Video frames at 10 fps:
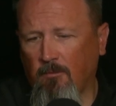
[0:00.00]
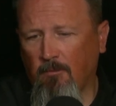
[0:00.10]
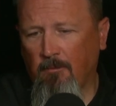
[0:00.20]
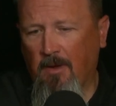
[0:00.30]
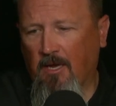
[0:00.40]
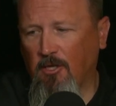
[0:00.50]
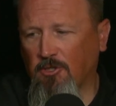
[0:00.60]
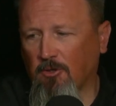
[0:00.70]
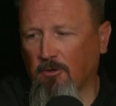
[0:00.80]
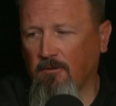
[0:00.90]
making
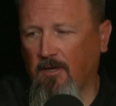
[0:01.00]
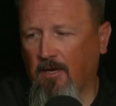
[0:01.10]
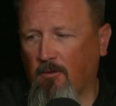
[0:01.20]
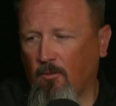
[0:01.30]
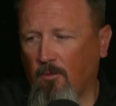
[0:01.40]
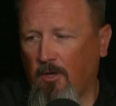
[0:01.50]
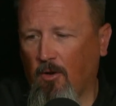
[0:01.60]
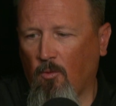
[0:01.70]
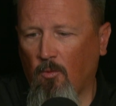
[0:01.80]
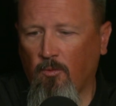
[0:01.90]
sure that,
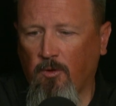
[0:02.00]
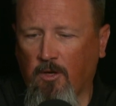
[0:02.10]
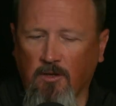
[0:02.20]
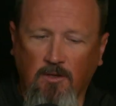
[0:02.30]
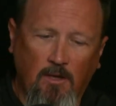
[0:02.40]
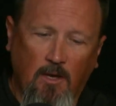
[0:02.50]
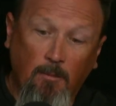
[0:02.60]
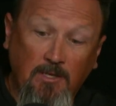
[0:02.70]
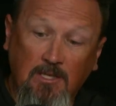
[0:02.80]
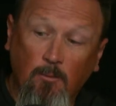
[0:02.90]
the
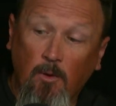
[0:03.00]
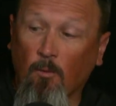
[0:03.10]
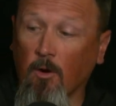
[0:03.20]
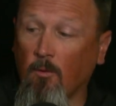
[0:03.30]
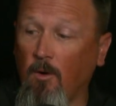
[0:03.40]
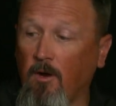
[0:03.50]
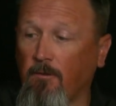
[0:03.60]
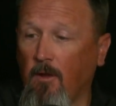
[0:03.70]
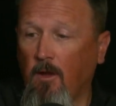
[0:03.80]
companies that we work with,